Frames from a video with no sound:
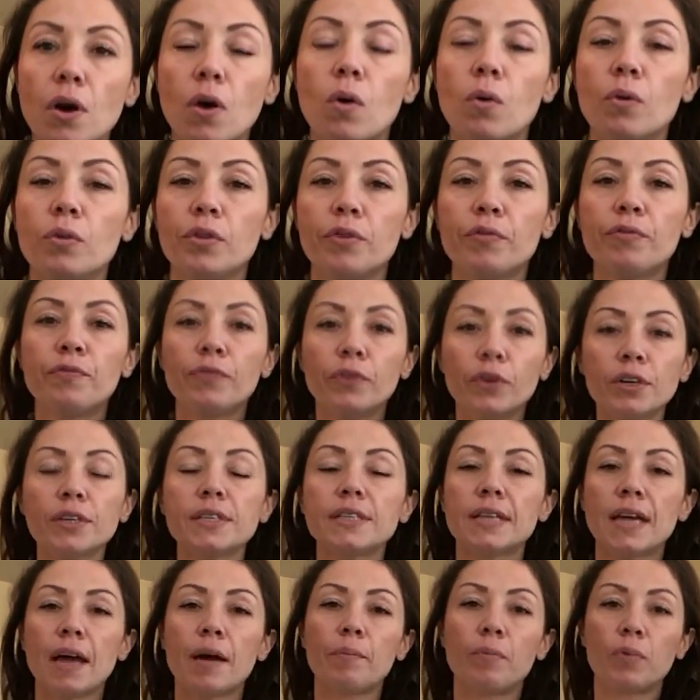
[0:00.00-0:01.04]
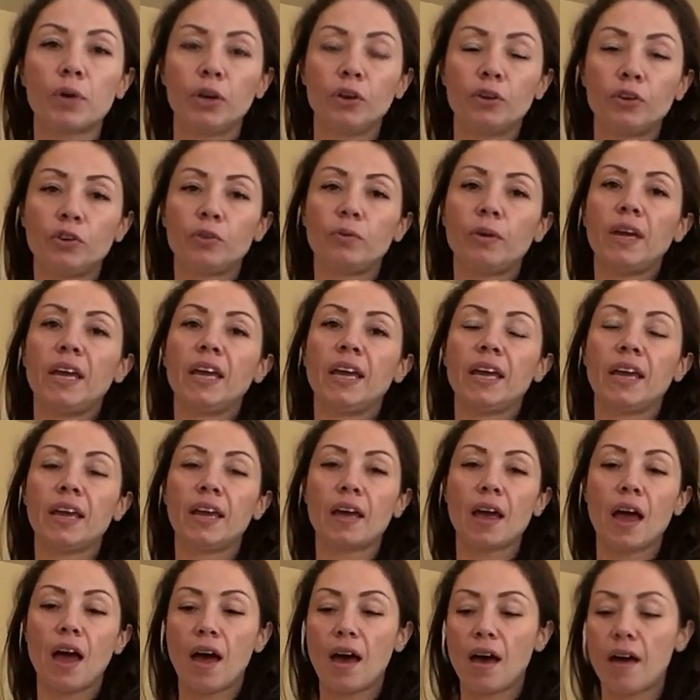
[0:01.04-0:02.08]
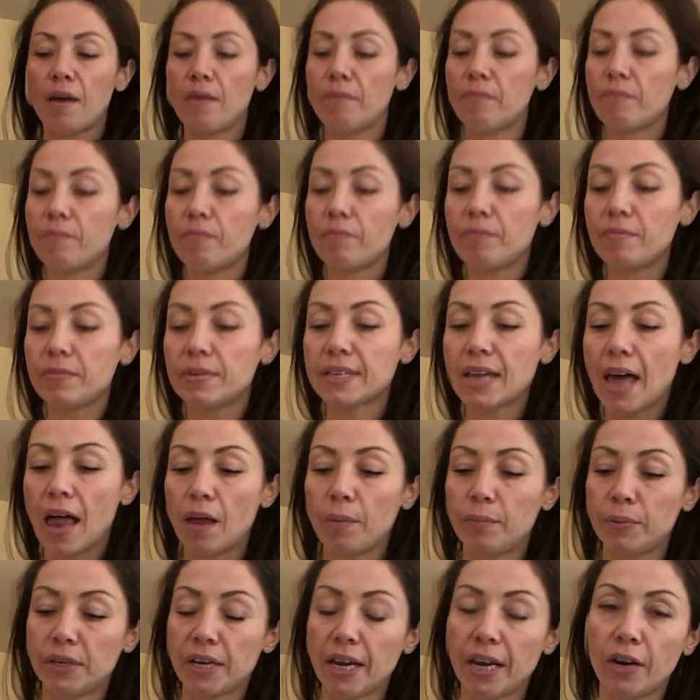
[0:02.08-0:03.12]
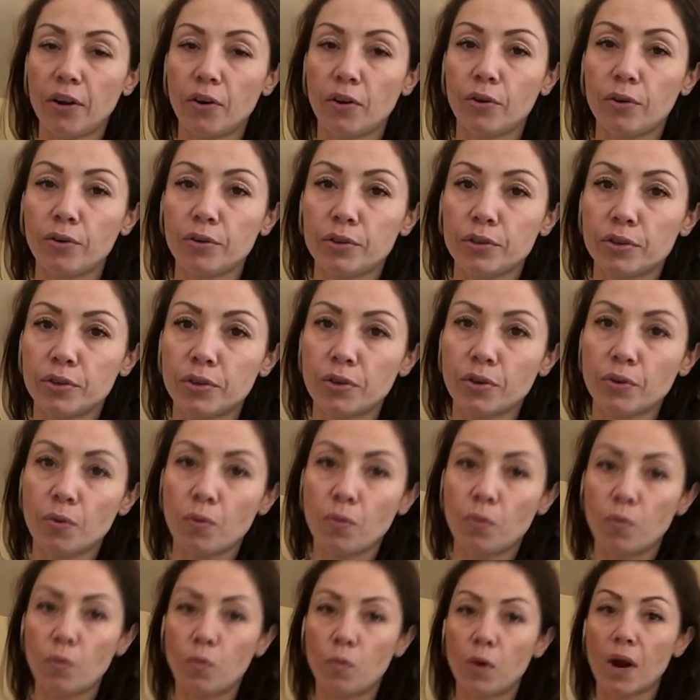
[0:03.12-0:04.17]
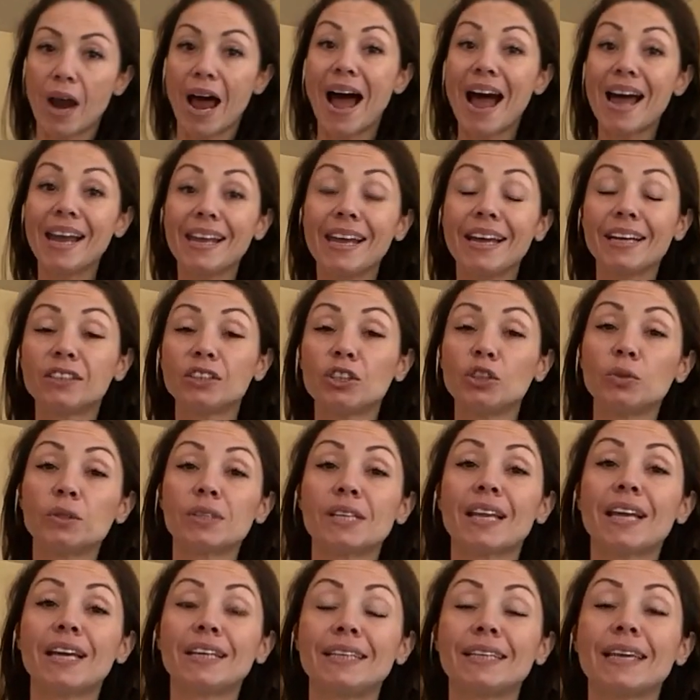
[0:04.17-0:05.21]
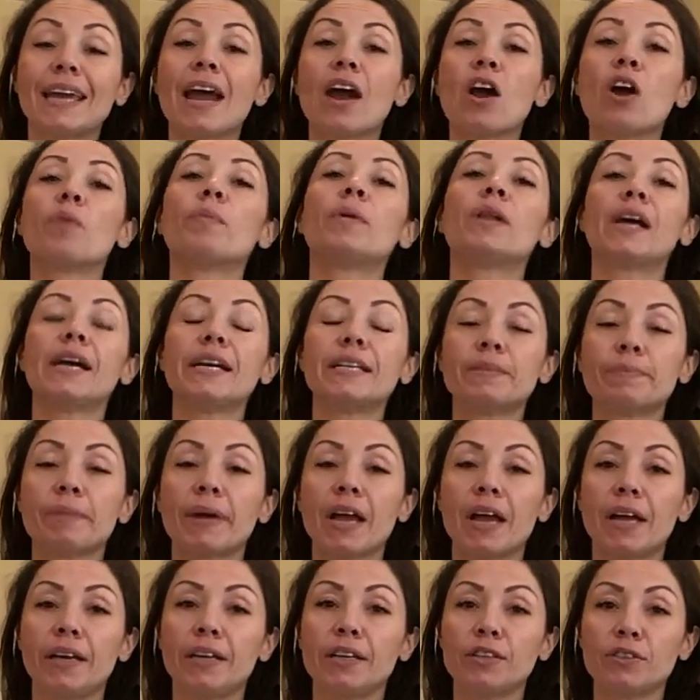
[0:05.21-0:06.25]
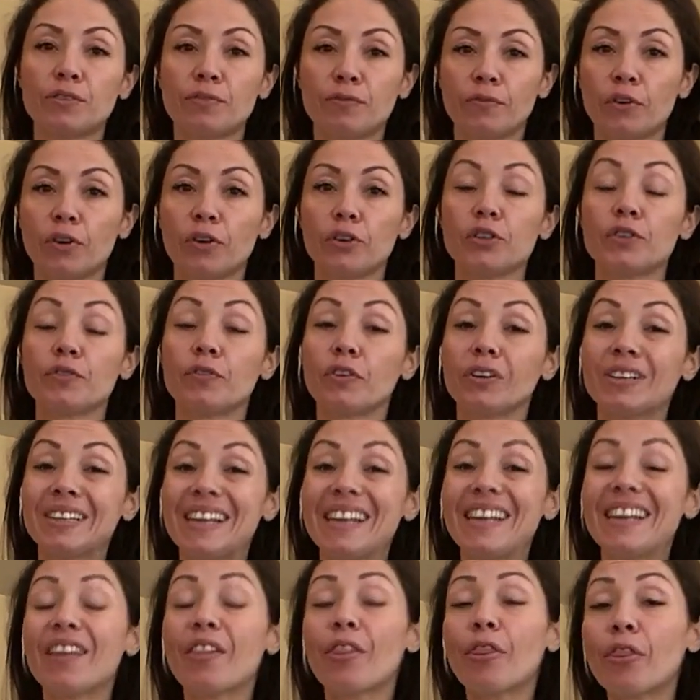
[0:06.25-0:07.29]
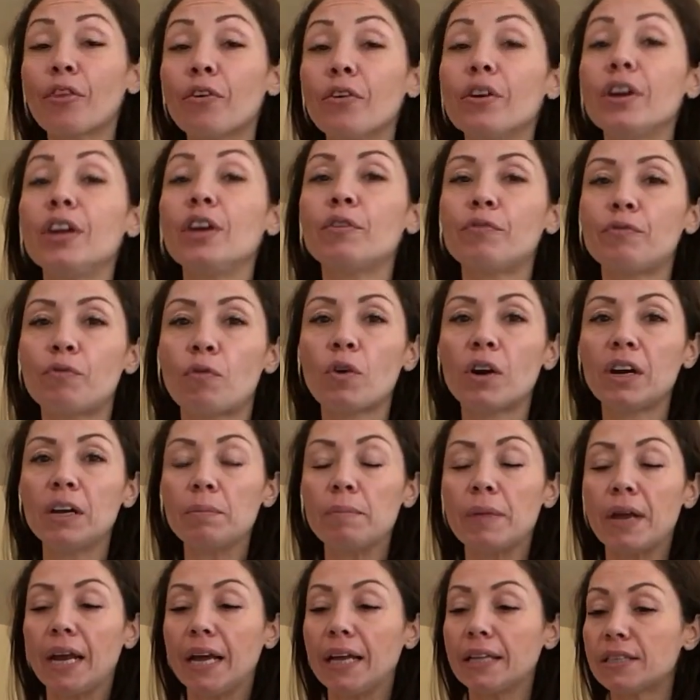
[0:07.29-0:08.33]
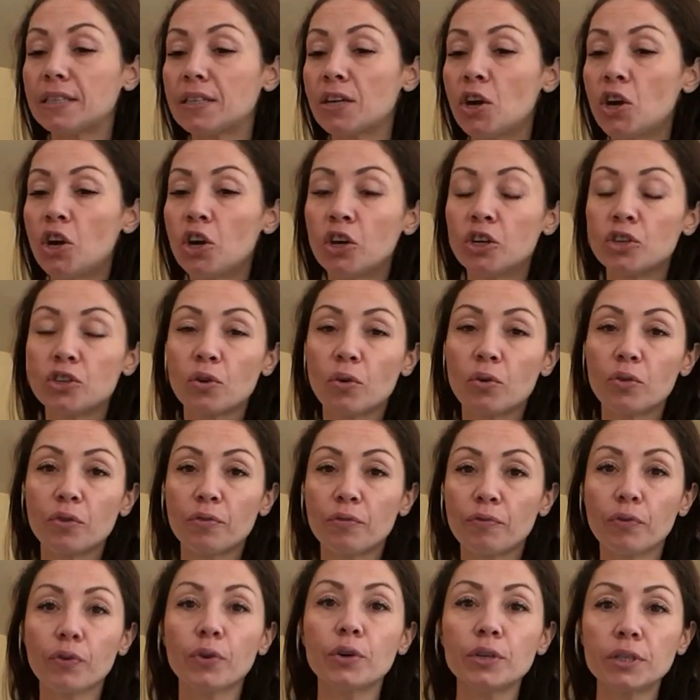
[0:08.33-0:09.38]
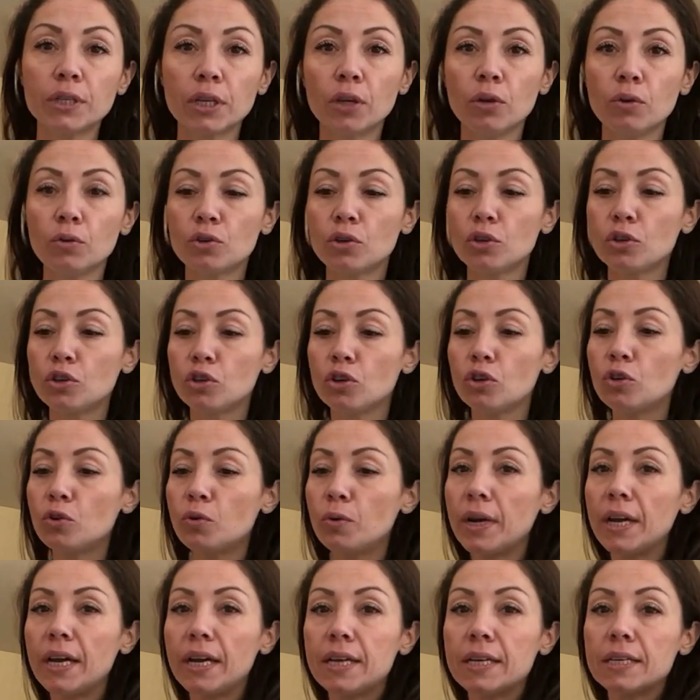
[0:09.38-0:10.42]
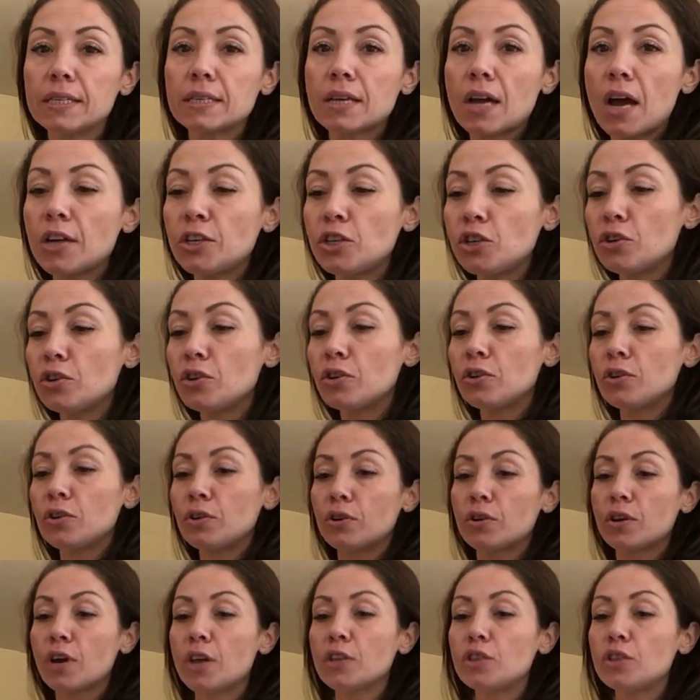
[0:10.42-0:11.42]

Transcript: So the first step when you're doing scalloped potatoes, what I like to do is I like to caramelize my onions first for like 30 to 40 minutes. So the first thing you should do is cut your